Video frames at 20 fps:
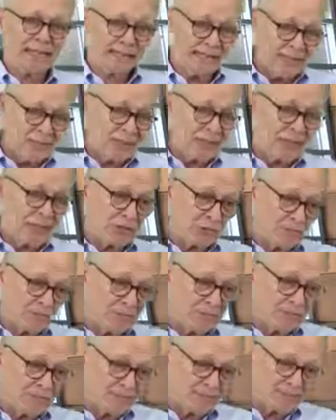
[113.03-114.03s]
In
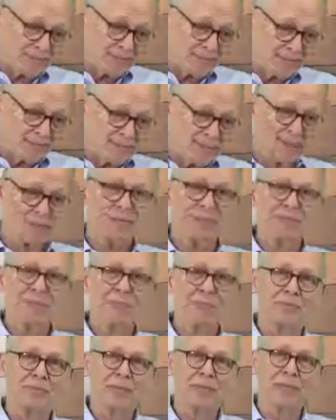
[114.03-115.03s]
between the tip of
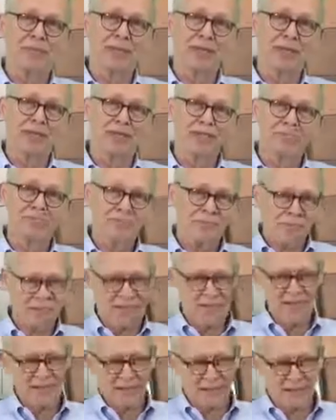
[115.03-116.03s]
that pyramid
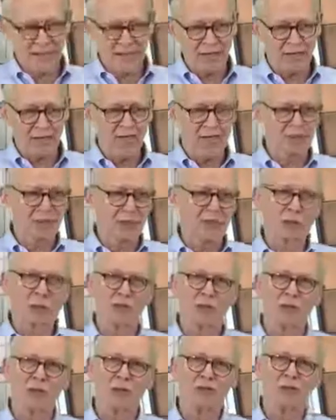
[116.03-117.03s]
and the higher levels
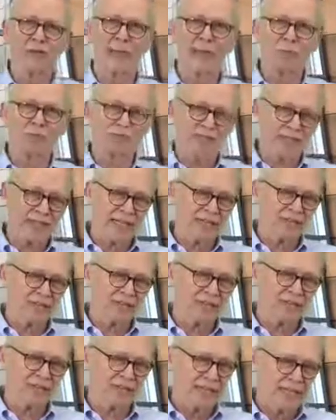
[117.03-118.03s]
where all of the
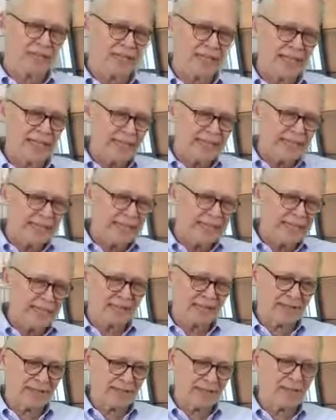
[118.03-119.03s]
applications live is
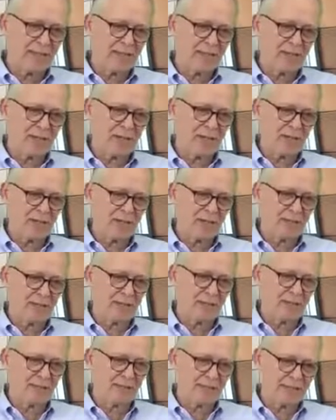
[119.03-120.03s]
an area
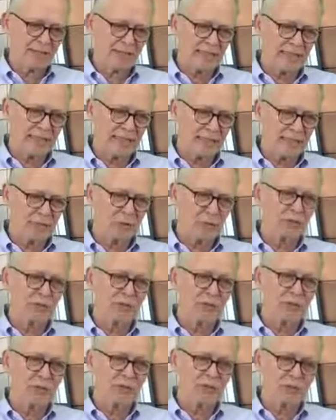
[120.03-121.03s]
where a group of
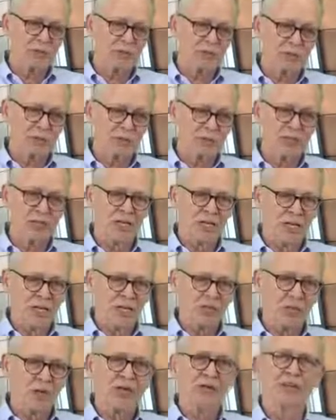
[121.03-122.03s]
individuals
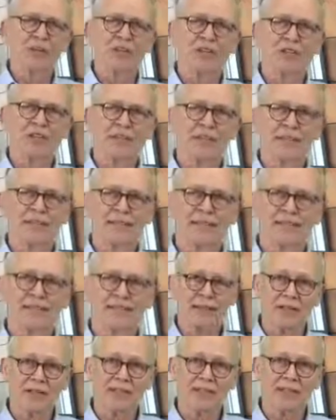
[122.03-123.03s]
who understand
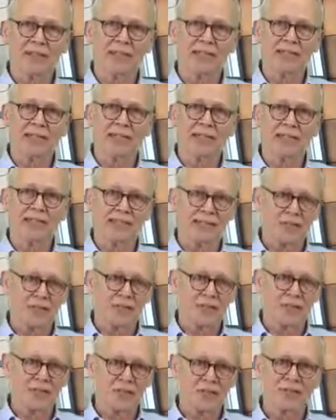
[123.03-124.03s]
underlying
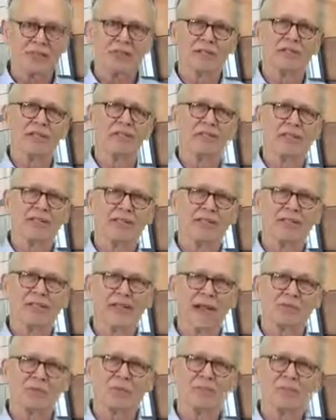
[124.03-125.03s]
technology but understand
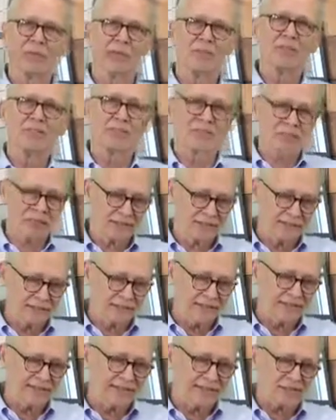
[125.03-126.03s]
the applications and the
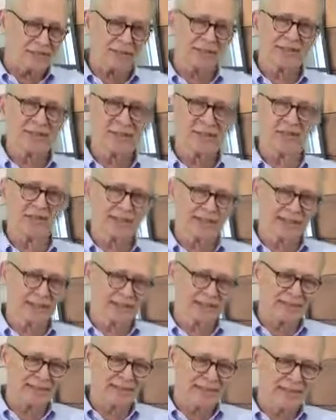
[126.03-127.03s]
needs of those
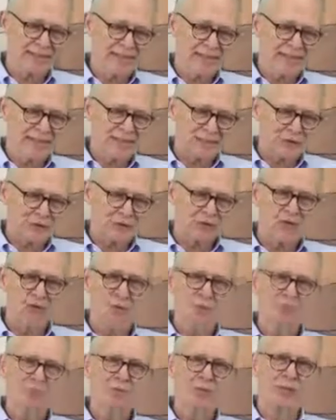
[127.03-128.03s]
applications. And those are
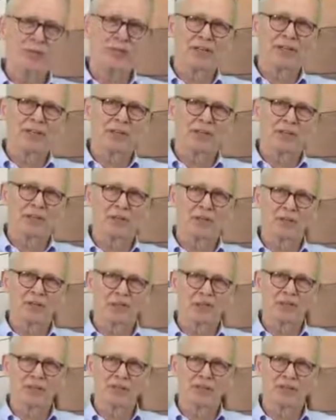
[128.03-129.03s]
people that are able to
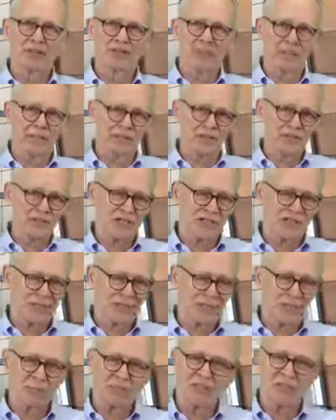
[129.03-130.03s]
put the technology and
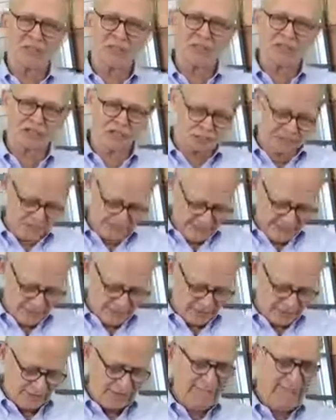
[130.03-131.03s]
the application
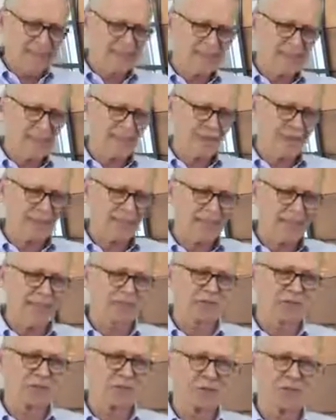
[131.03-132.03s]
together in
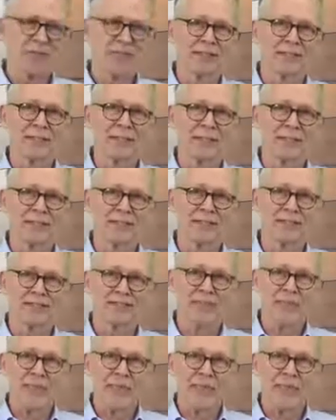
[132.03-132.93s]
unique and creative ways.